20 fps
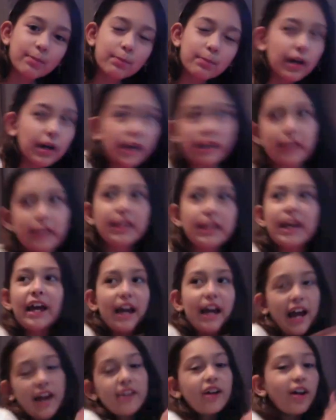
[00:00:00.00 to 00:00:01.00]
button
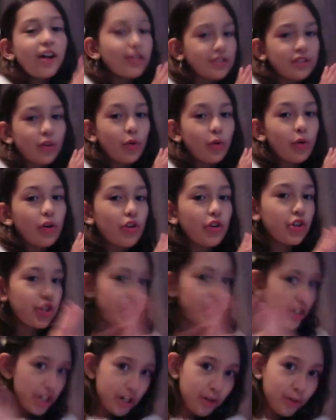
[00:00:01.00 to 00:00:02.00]
and also
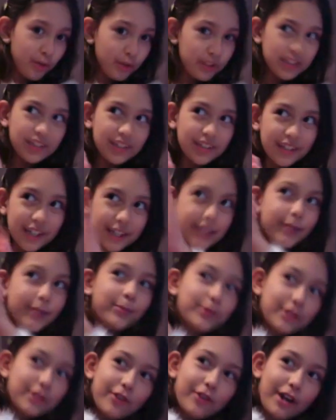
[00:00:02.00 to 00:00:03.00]
shoot the
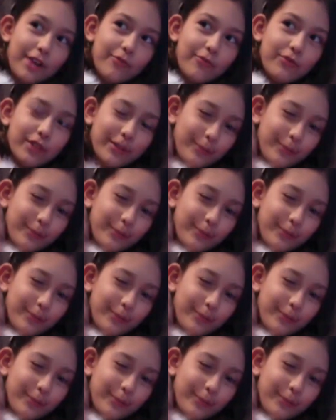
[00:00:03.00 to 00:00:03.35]
subscribe one.